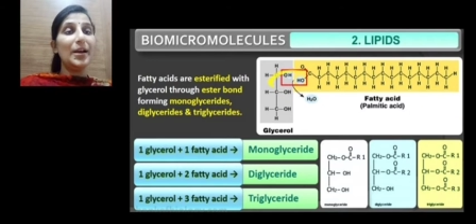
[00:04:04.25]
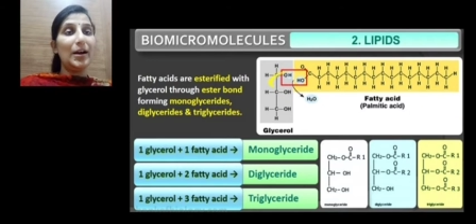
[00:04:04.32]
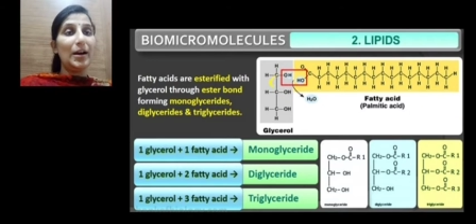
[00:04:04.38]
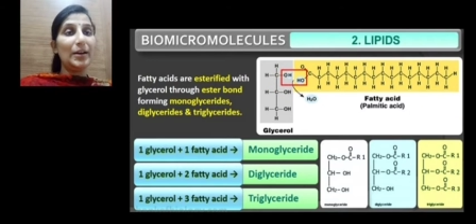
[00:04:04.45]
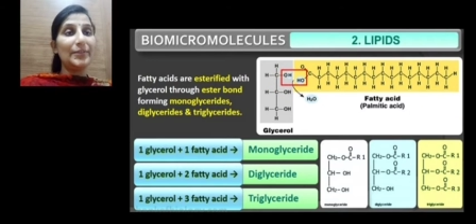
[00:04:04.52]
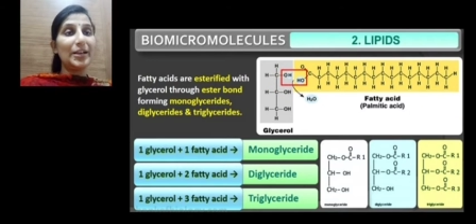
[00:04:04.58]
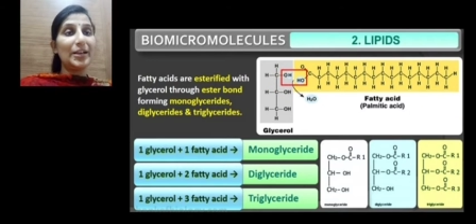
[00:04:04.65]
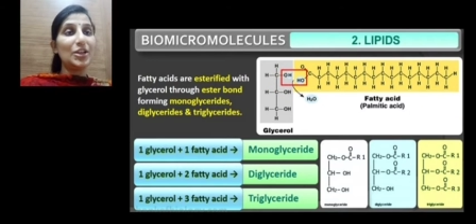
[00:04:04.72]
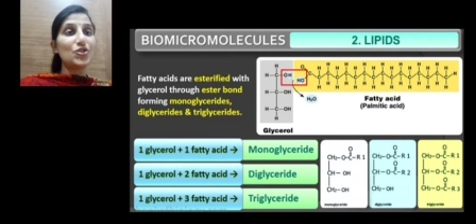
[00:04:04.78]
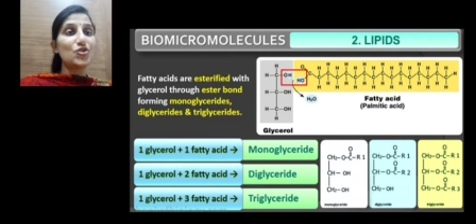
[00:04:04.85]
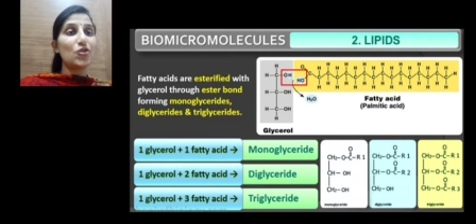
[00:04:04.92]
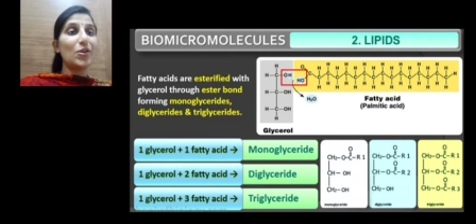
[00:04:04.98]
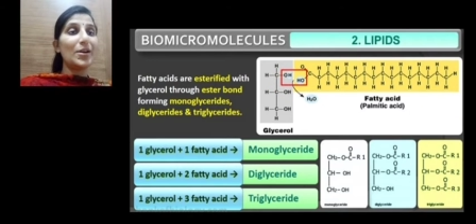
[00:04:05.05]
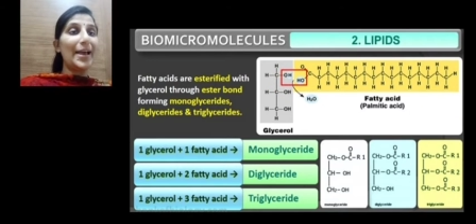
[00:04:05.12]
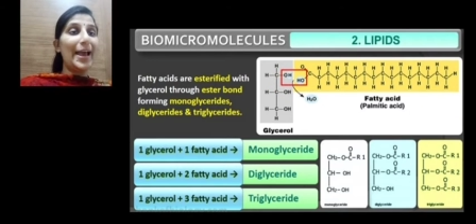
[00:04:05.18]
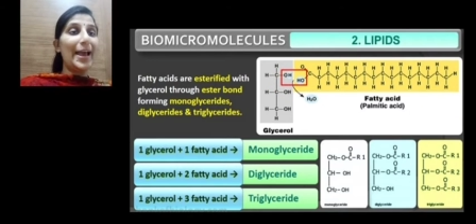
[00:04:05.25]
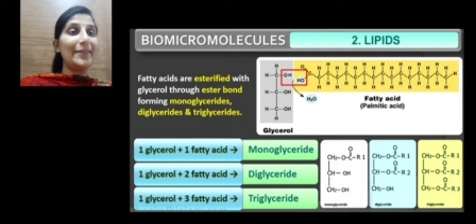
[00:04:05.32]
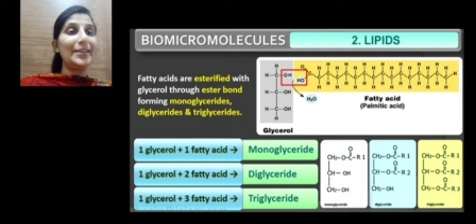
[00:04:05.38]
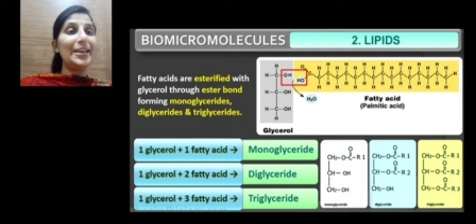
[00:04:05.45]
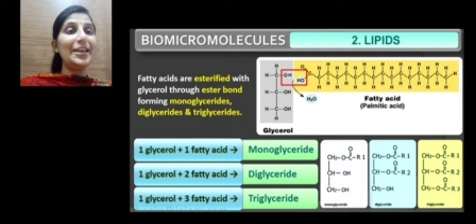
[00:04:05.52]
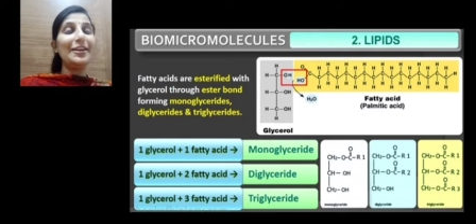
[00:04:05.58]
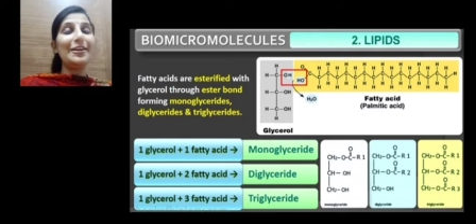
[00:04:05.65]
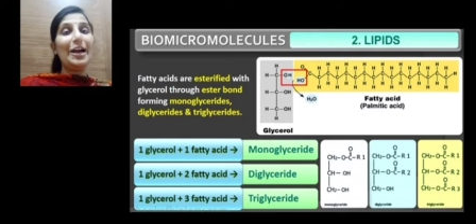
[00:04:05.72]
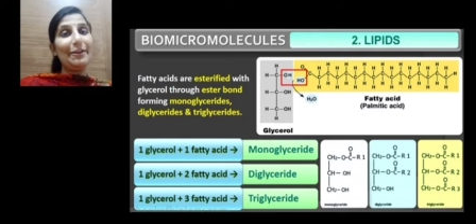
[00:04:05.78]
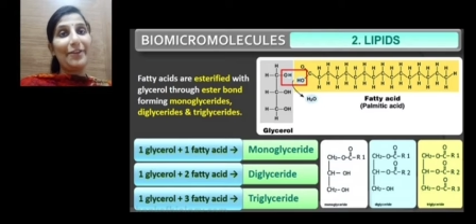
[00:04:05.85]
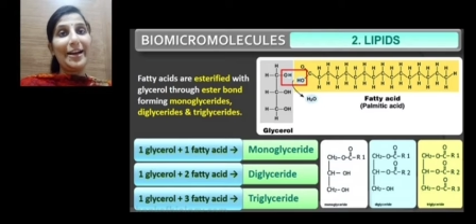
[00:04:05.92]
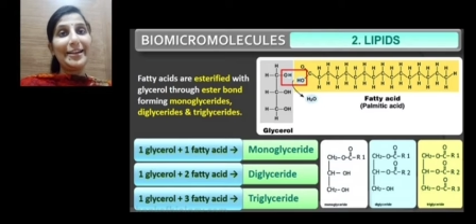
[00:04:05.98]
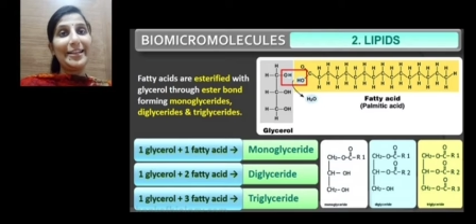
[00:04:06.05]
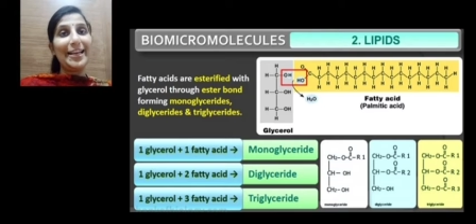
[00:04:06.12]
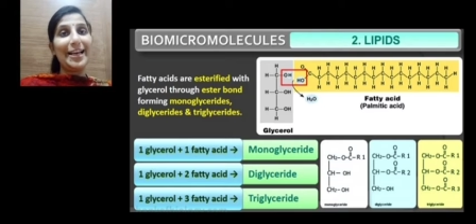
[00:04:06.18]
glycerol and the
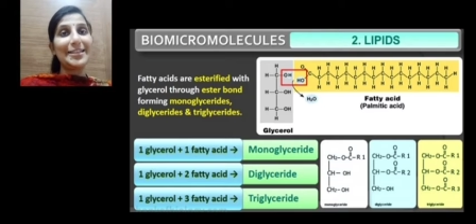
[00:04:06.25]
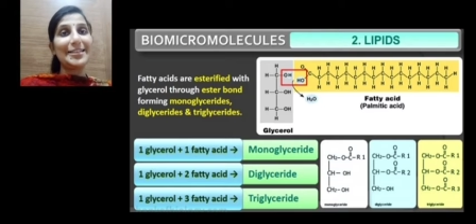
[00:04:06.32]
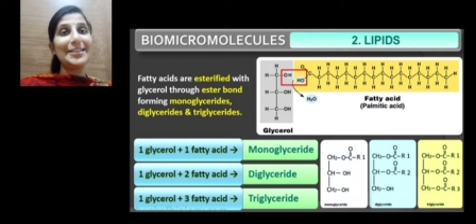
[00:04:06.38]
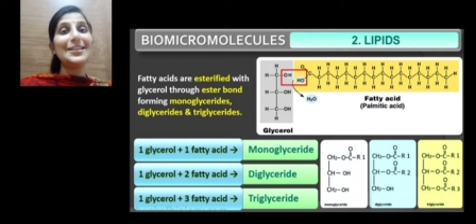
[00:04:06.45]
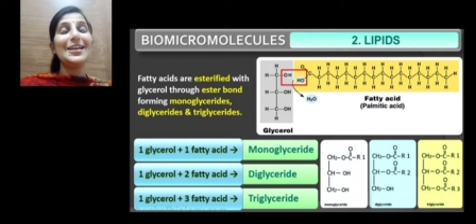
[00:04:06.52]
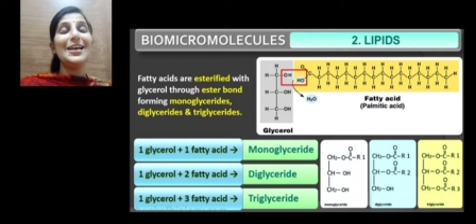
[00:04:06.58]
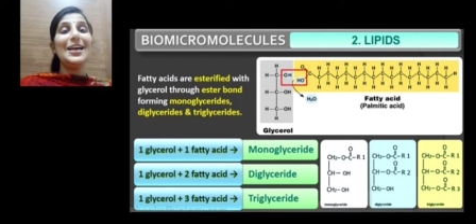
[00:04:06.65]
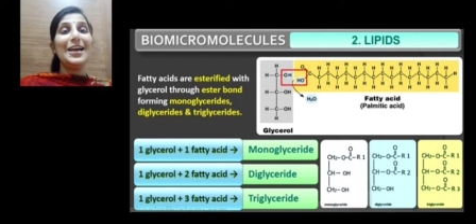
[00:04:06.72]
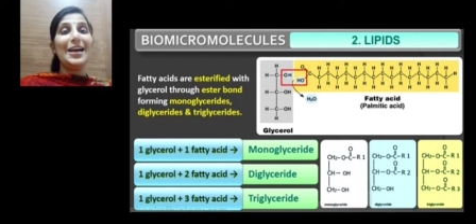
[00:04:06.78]
fatty acid,